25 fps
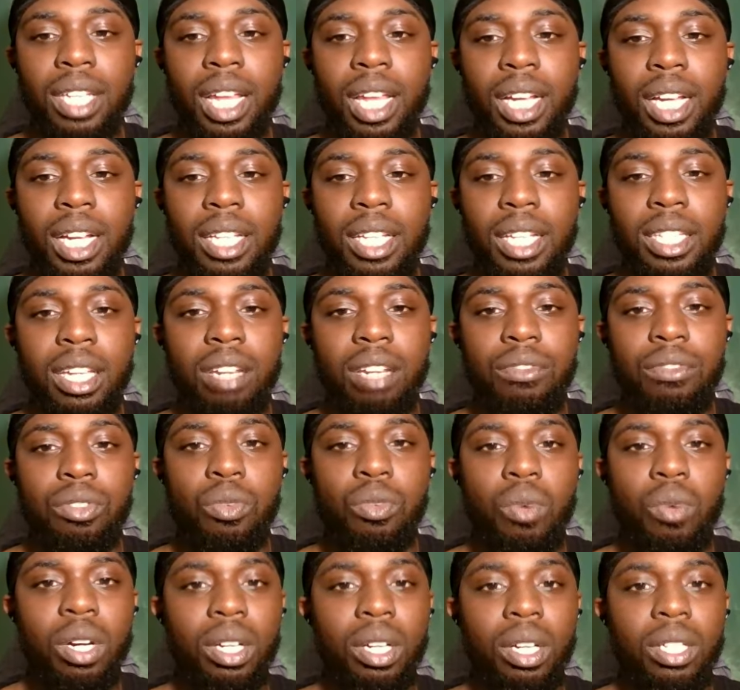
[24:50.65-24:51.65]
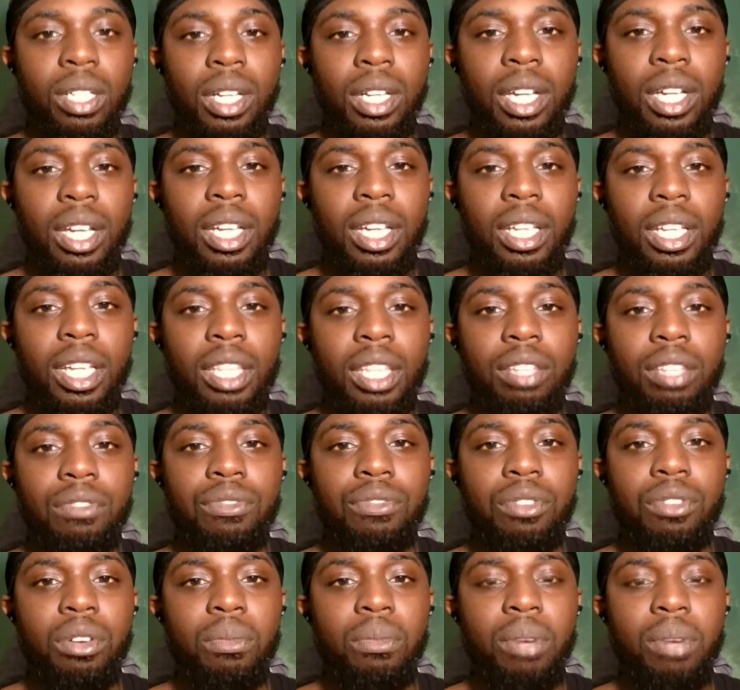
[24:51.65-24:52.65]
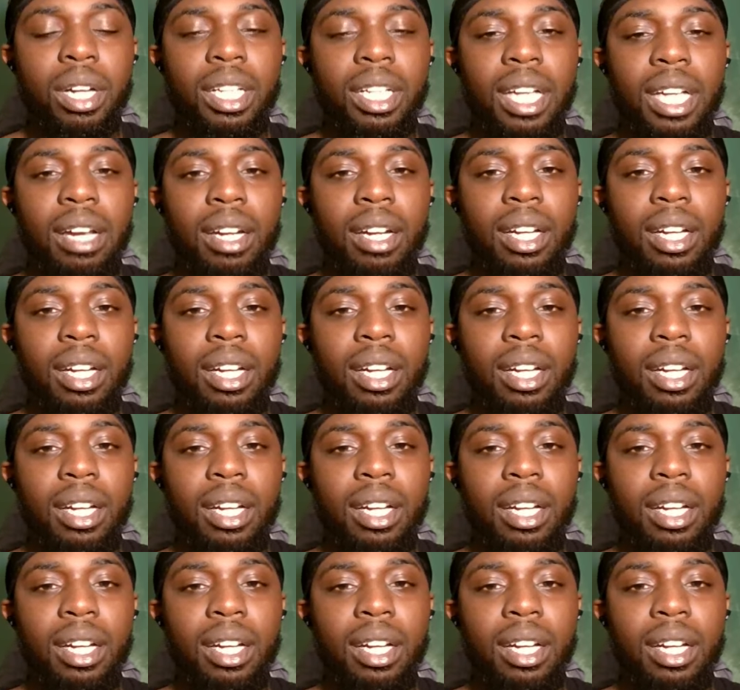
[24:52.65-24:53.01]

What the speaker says: Like I said, if you want to get the full breakdown